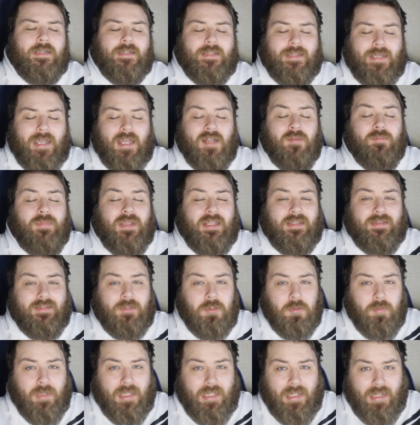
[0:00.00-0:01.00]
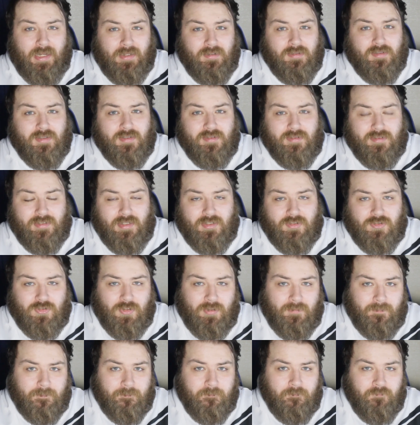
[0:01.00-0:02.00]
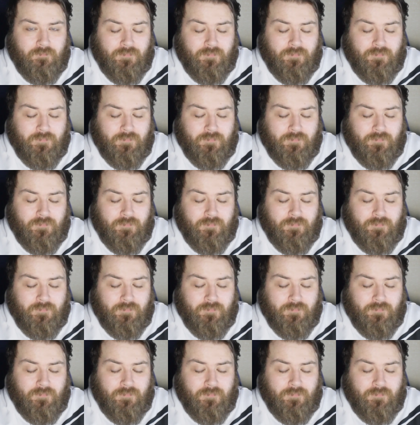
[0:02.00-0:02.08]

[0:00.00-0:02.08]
can be a little bit inconsistent.